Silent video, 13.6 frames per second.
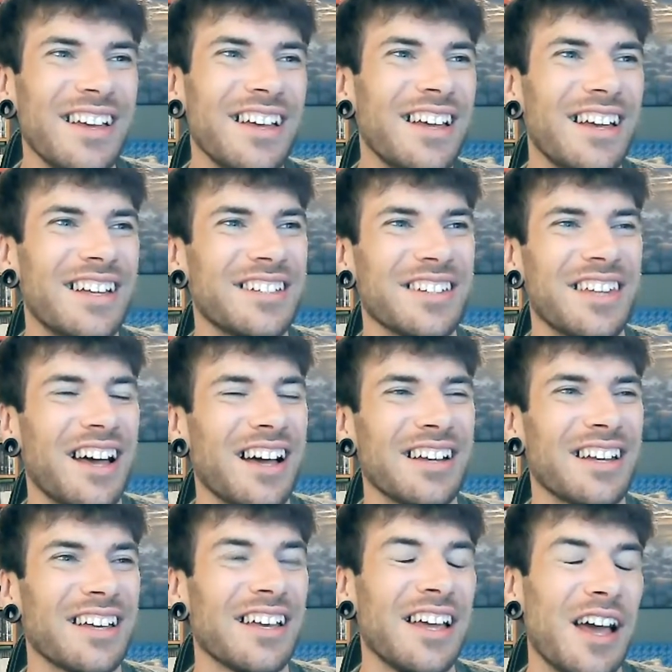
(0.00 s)
It's
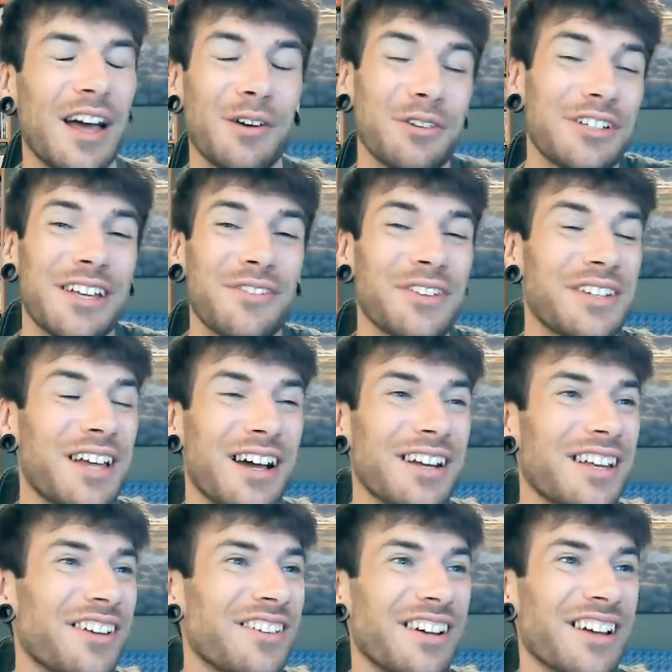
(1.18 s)
gnarly. And what's even
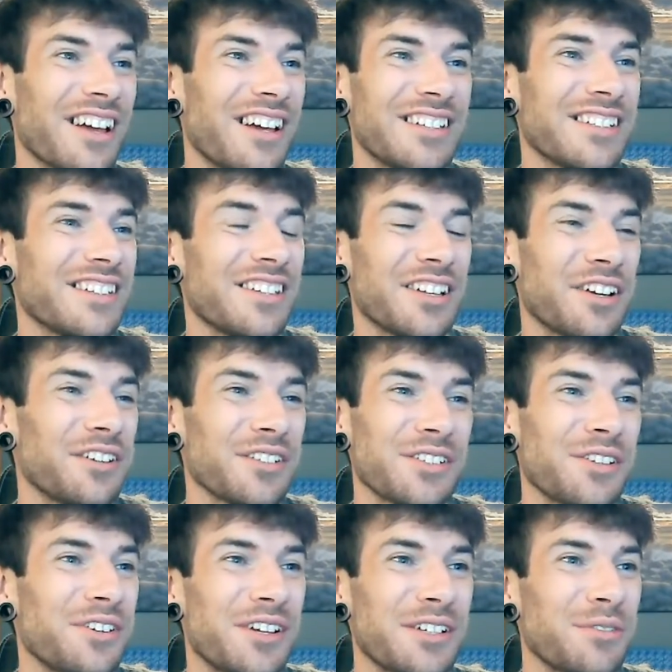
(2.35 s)
gnarlier, right, is the girls'
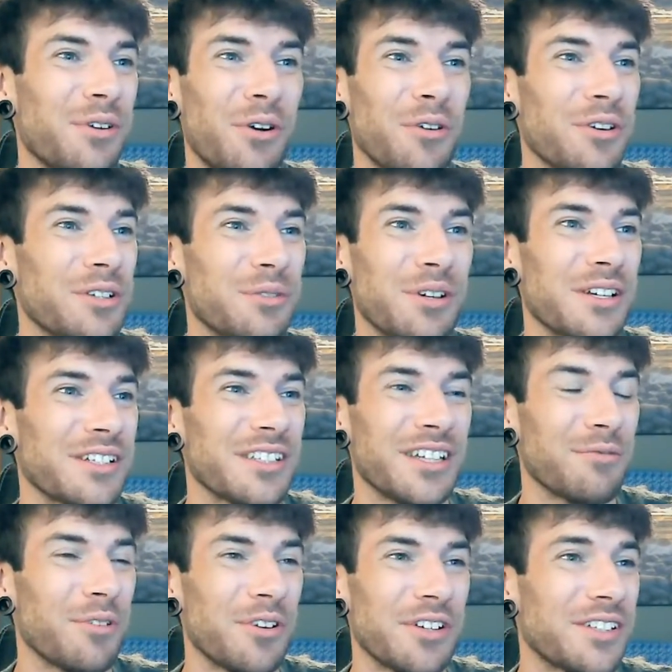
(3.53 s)
toilets were always worse than the
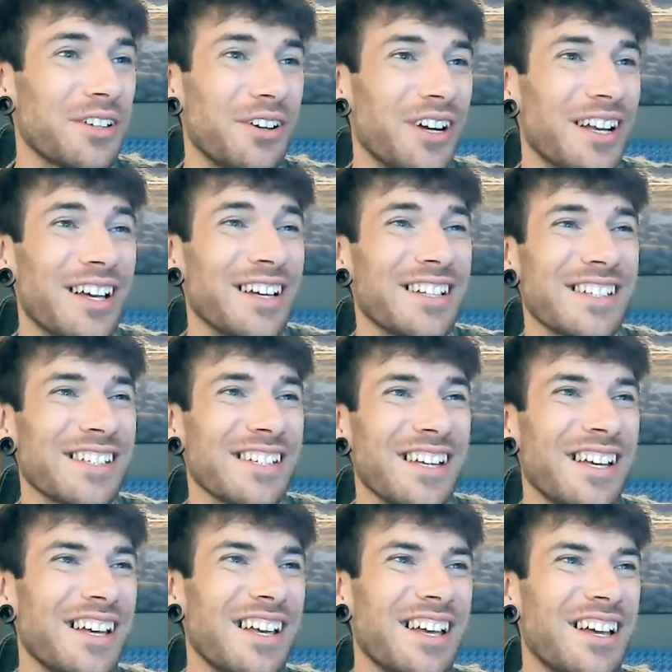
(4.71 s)
boys' toilets.
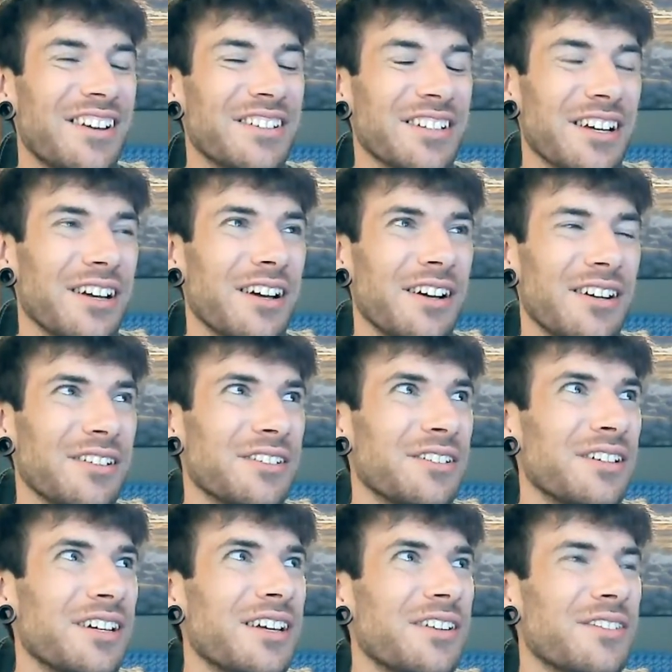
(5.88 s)
It was like, oh,
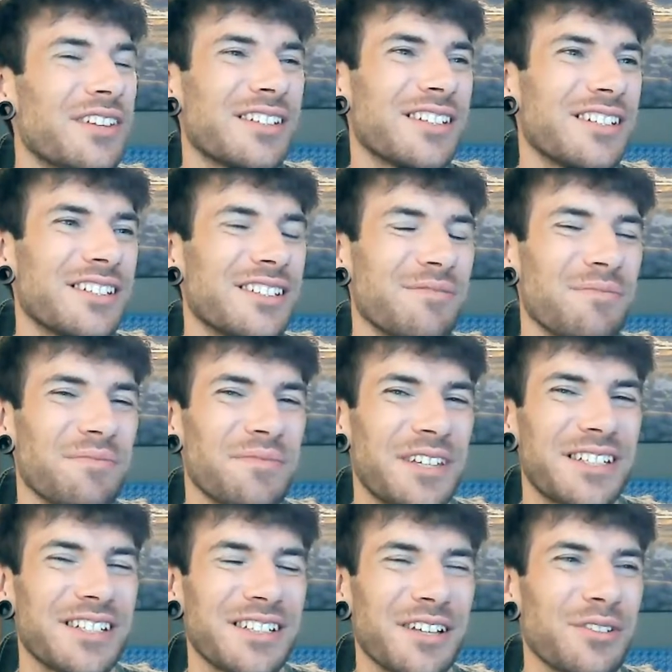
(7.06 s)
this is
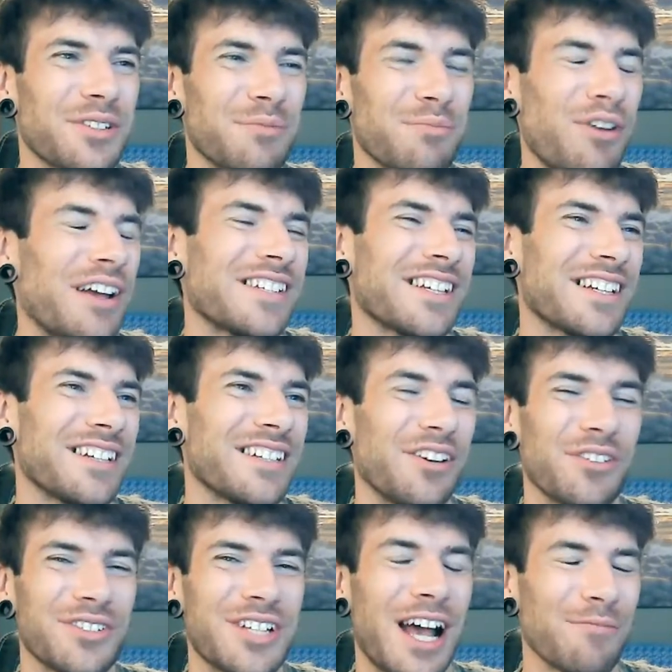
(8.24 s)
a depressing
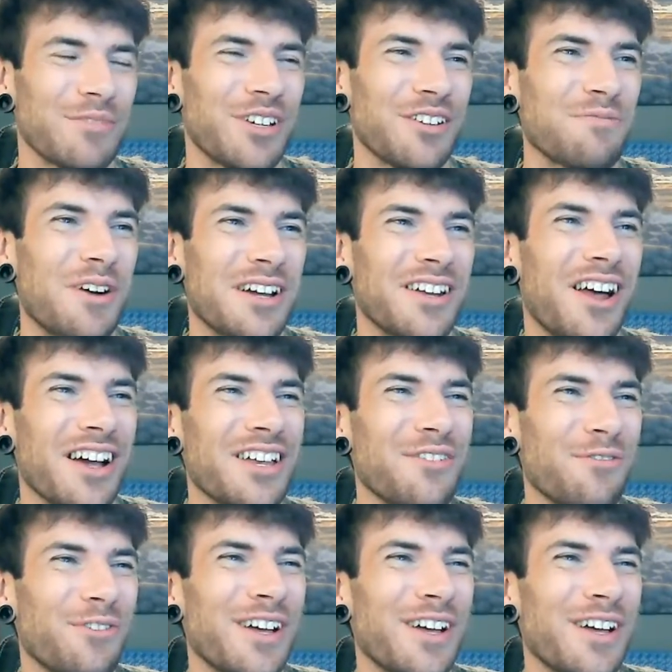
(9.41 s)
little chapter of my life.